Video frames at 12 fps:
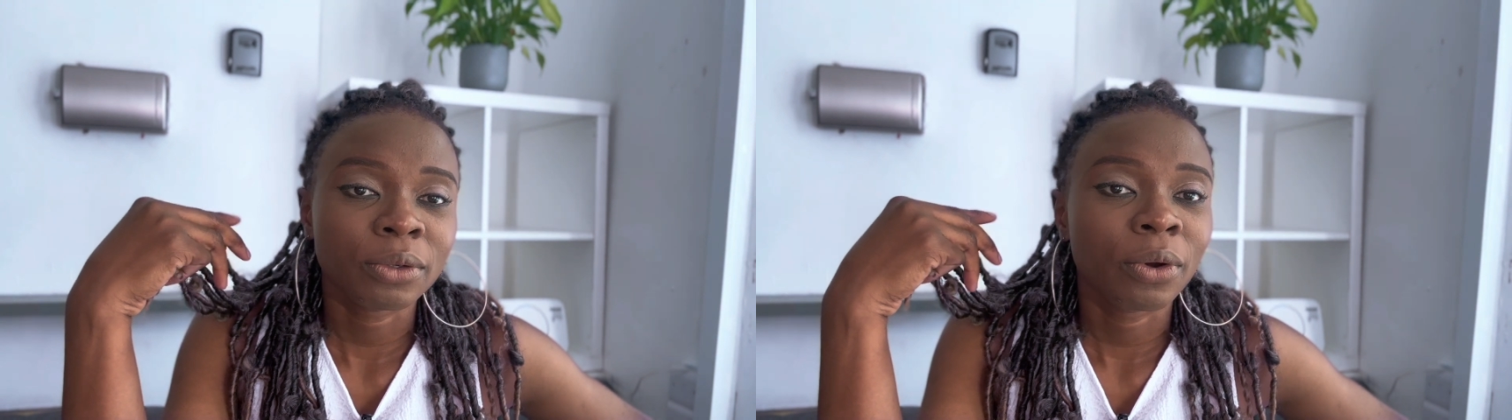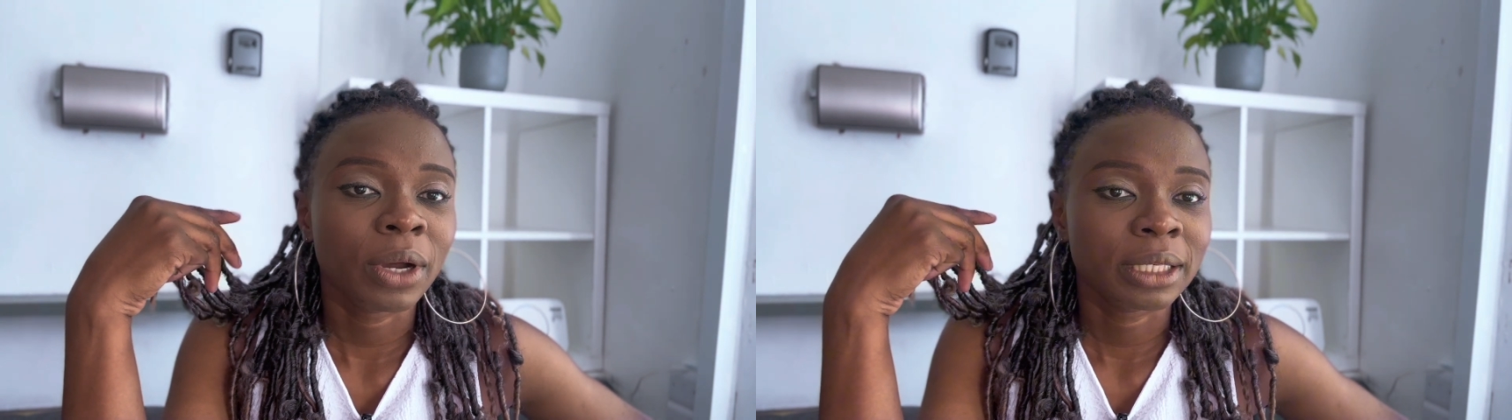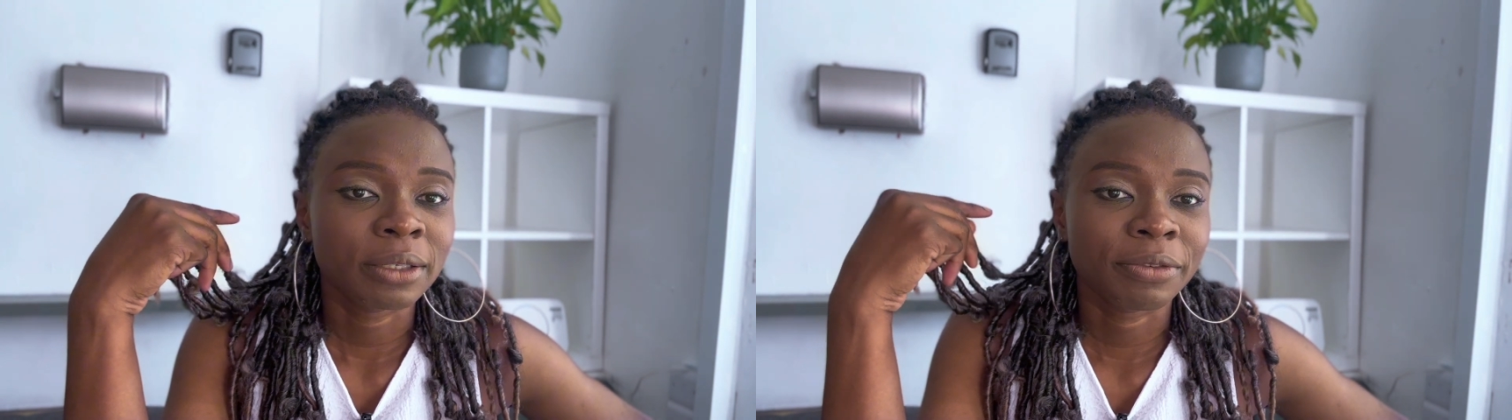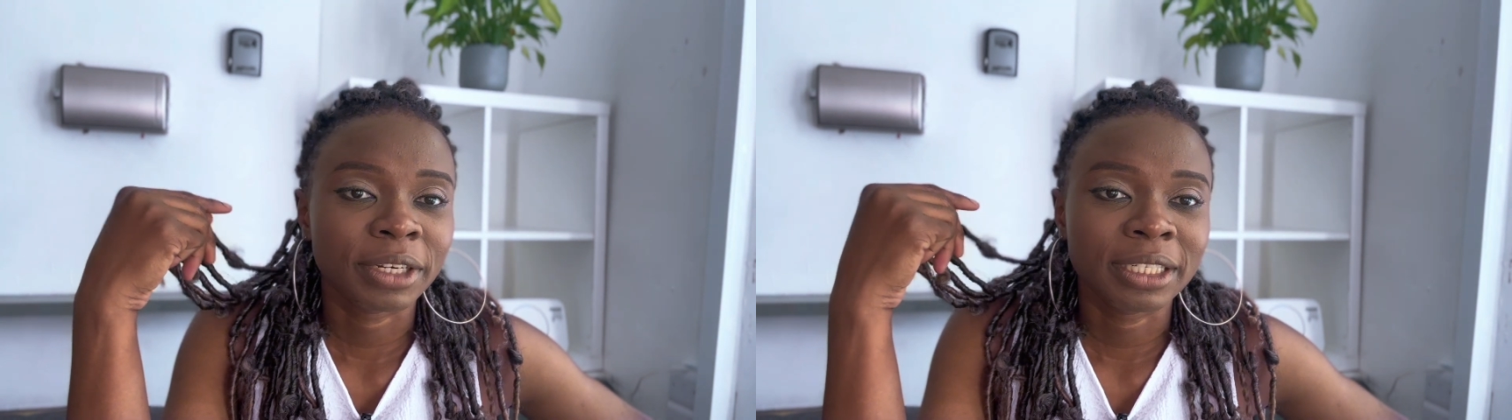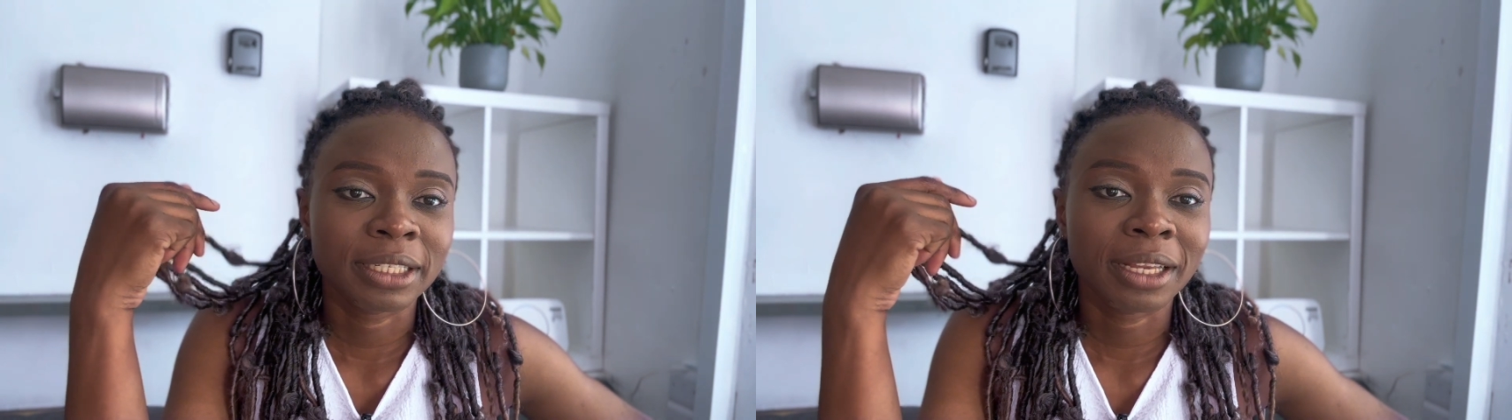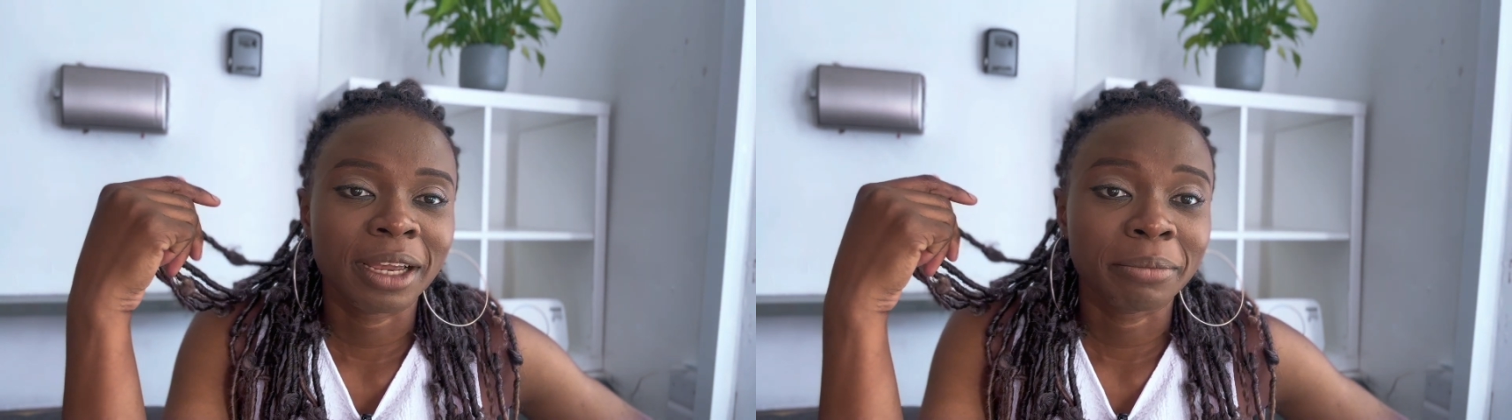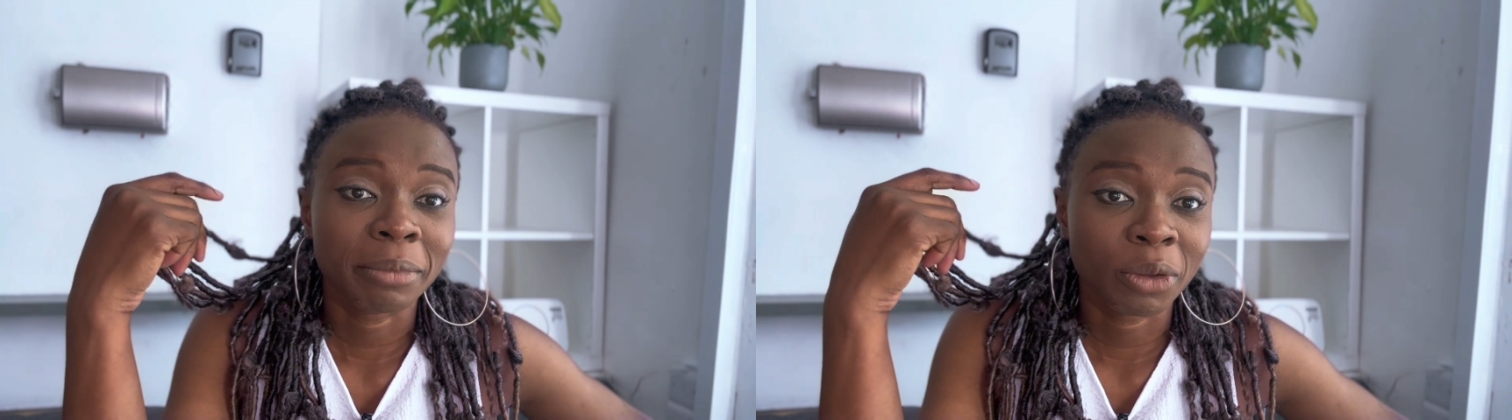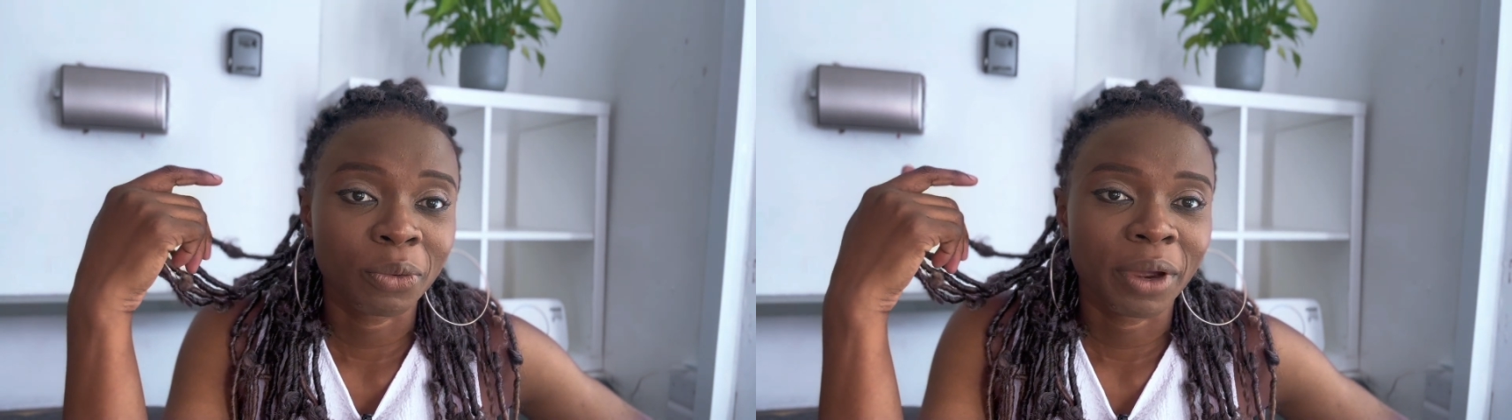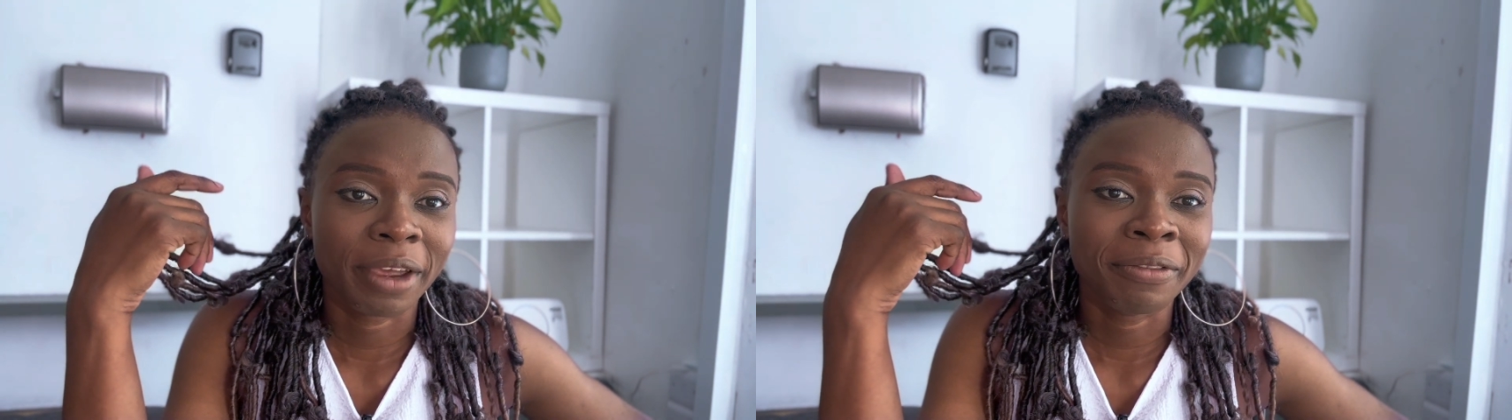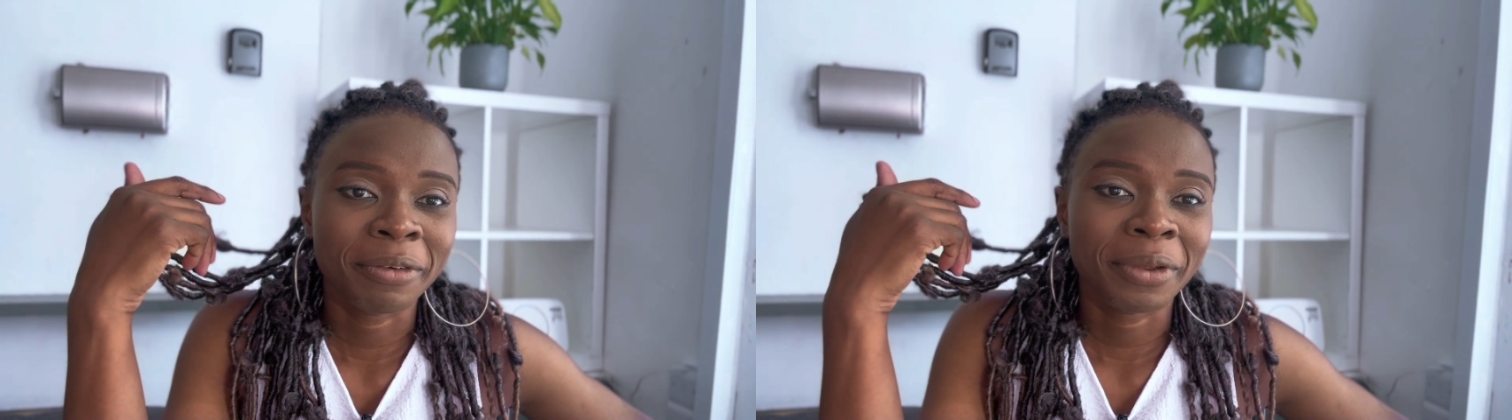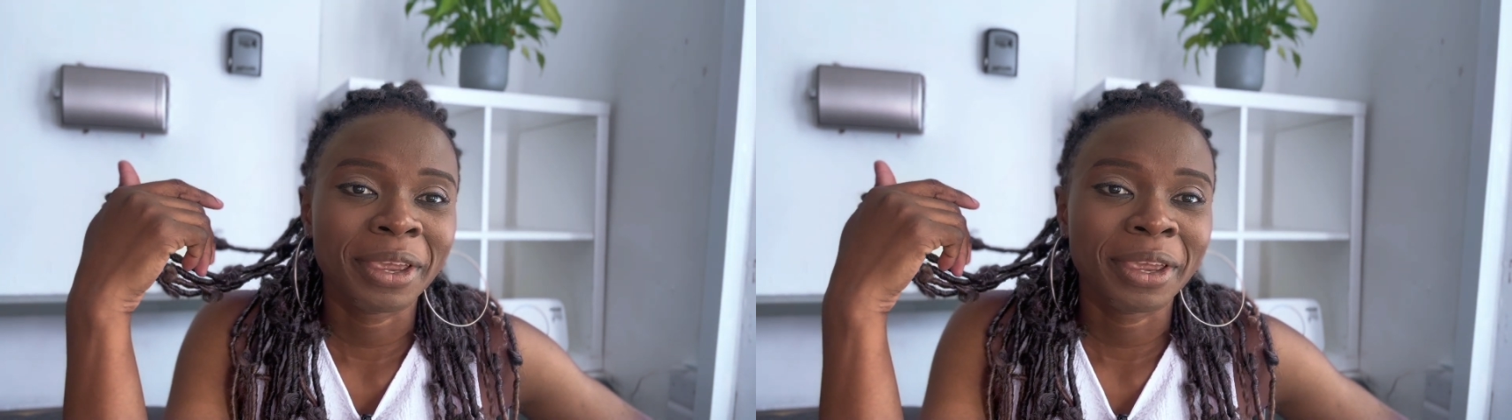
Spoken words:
or as a registered midwife.